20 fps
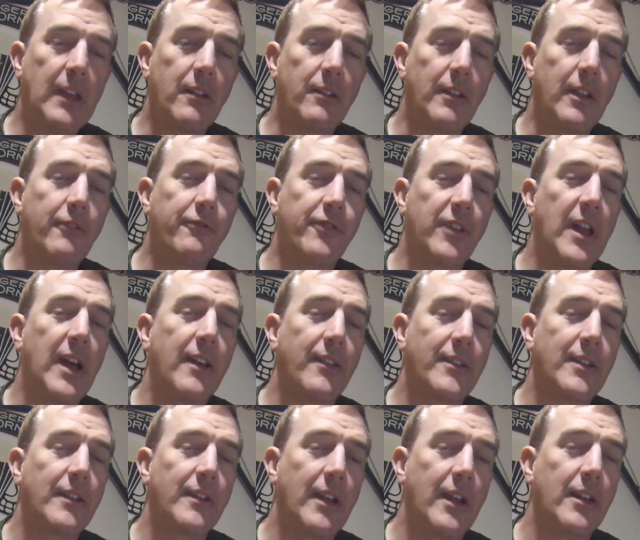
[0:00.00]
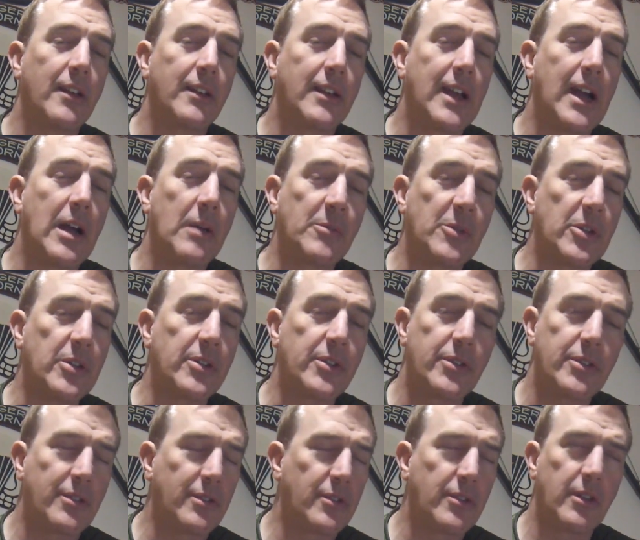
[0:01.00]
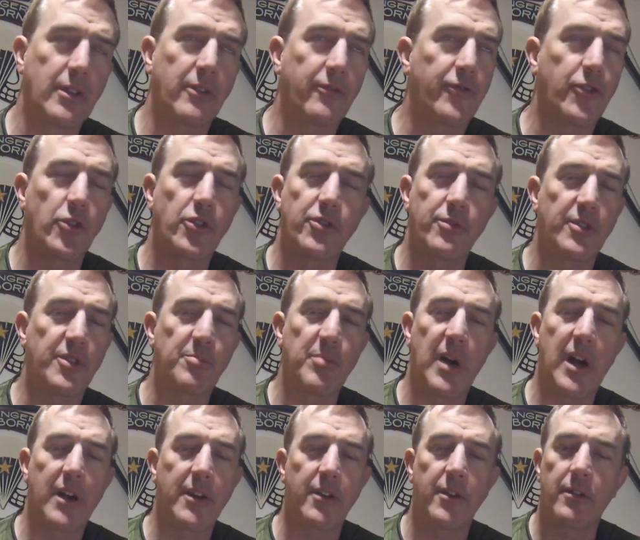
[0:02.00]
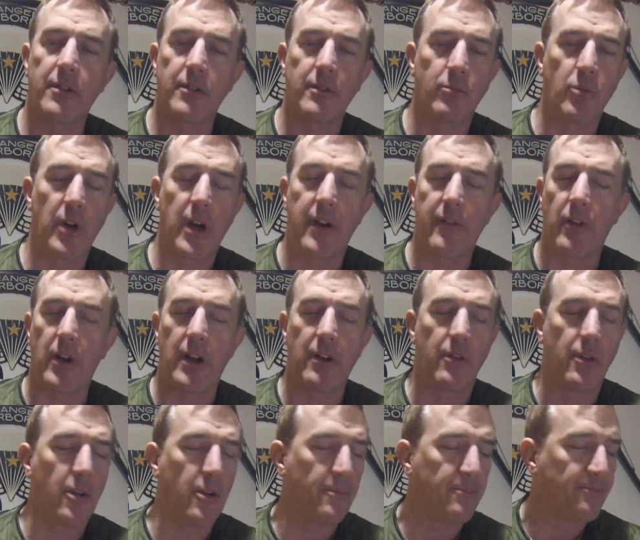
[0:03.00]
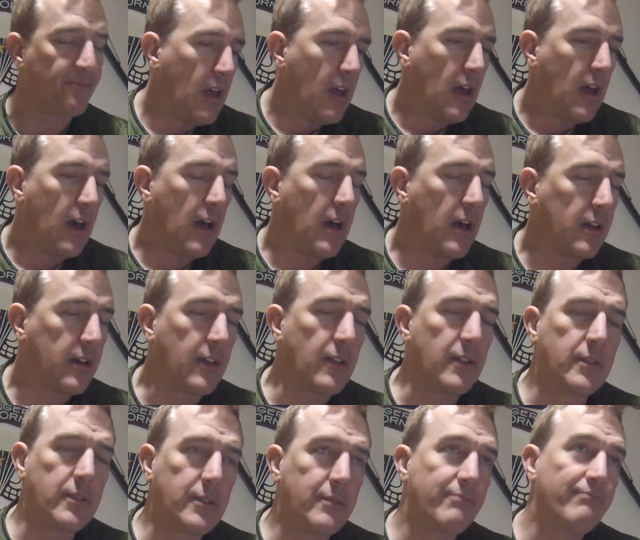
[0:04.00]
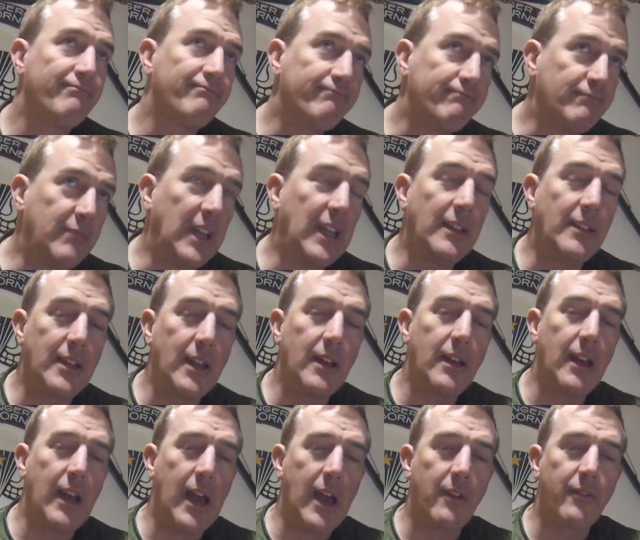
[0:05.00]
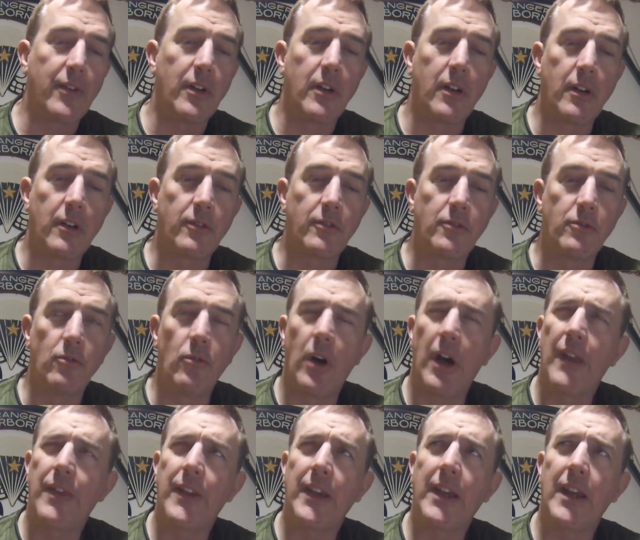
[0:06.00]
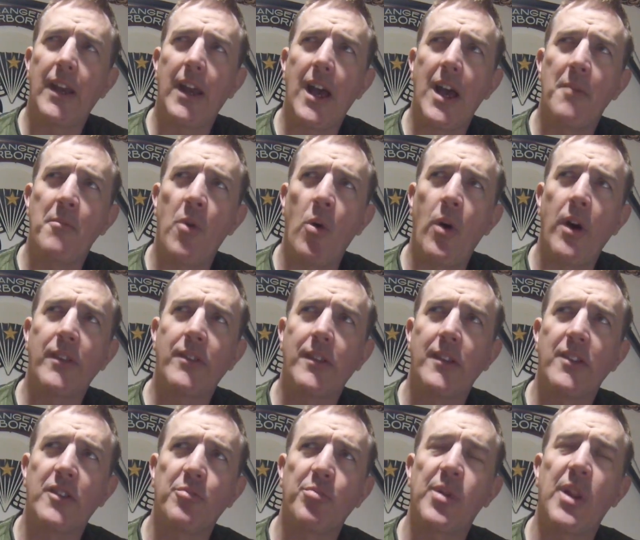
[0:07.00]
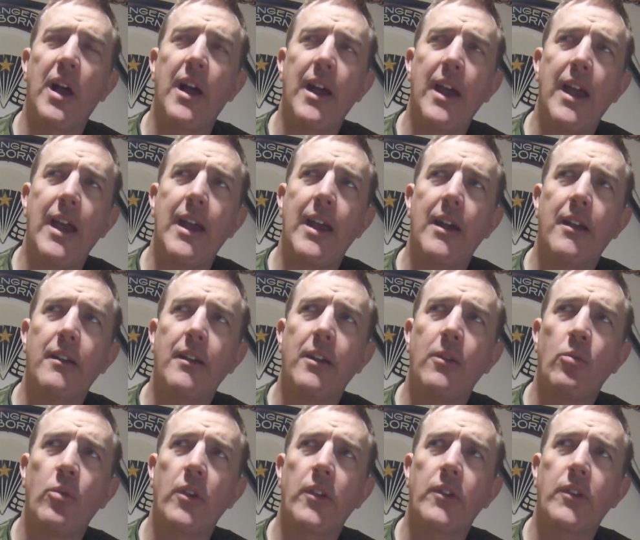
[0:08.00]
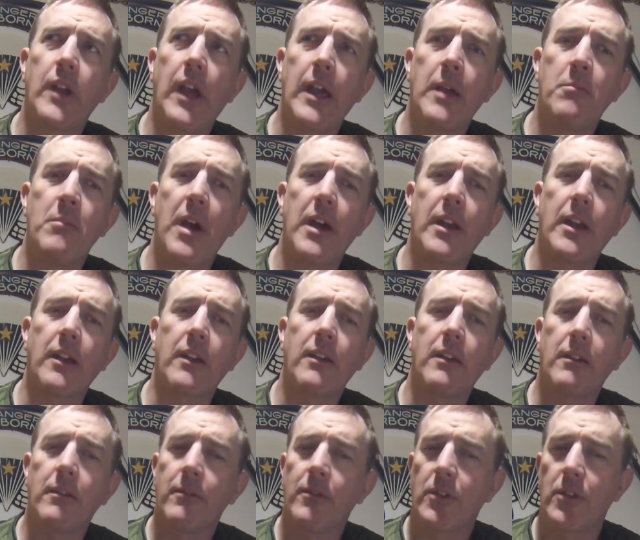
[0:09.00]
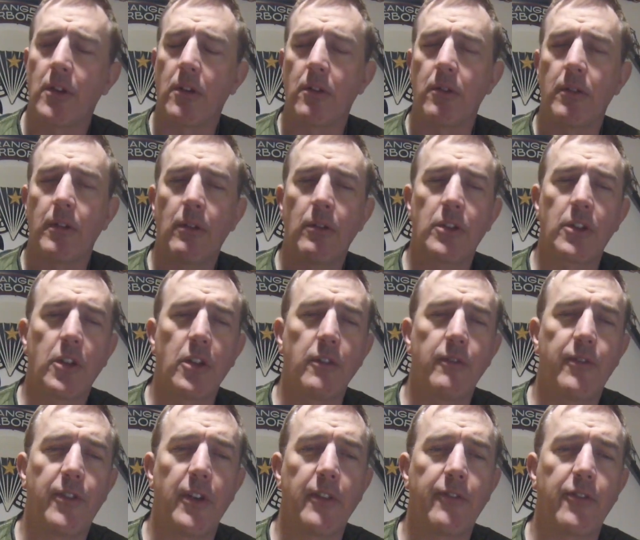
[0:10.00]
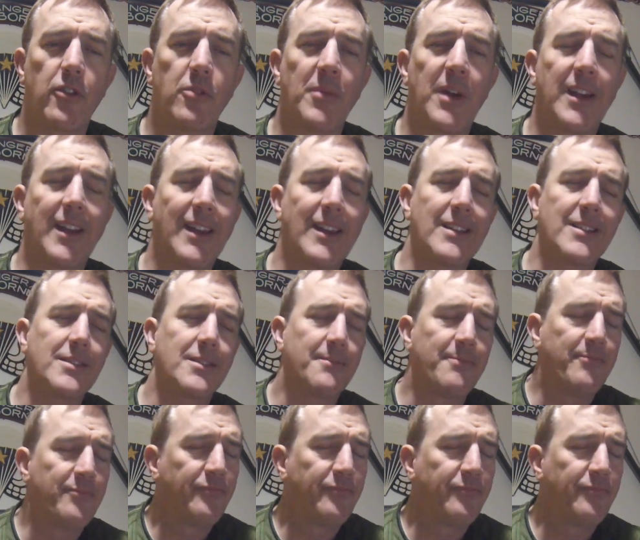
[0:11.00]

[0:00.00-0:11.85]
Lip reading: that flies on the helicopters. It's a first responder or whatever, I don't know. Because he did have an MOS in supply and he was a medic. So it was a good fit for him, I guess.